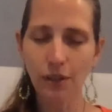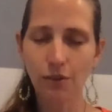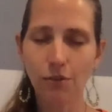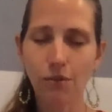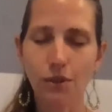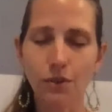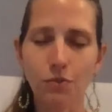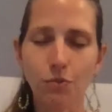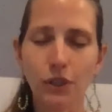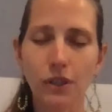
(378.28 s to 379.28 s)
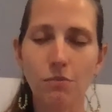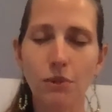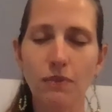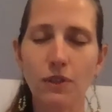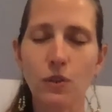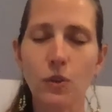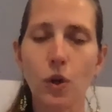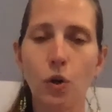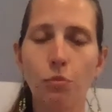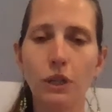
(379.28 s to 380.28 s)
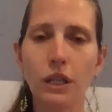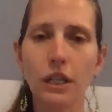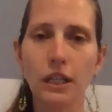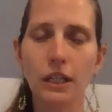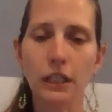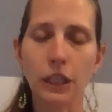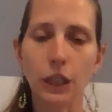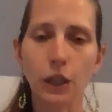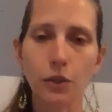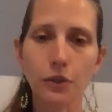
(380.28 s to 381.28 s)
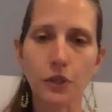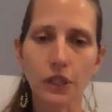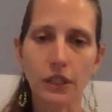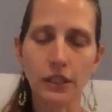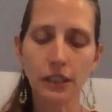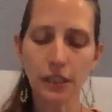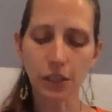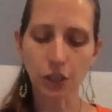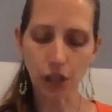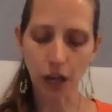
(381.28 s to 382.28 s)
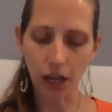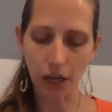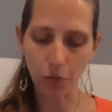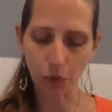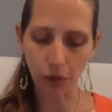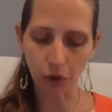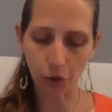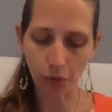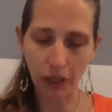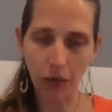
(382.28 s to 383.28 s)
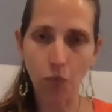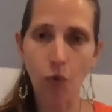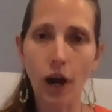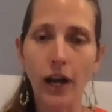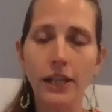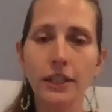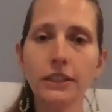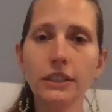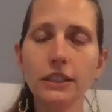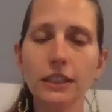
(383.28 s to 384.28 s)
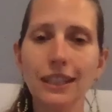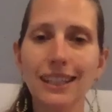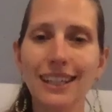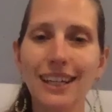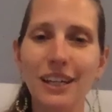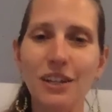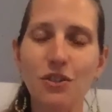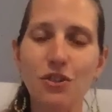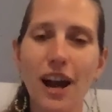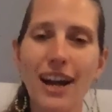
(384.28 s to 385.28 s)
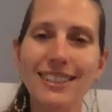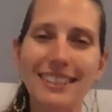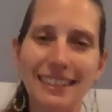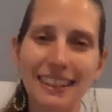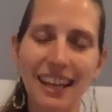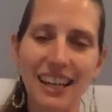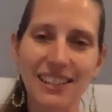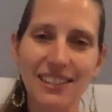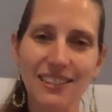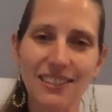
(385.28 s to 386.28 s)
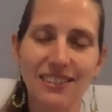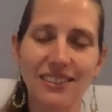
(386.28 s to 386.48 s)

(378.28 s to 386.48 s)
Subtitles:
through this rhythm of this opening and closing, each time we're opening wider and contracting less.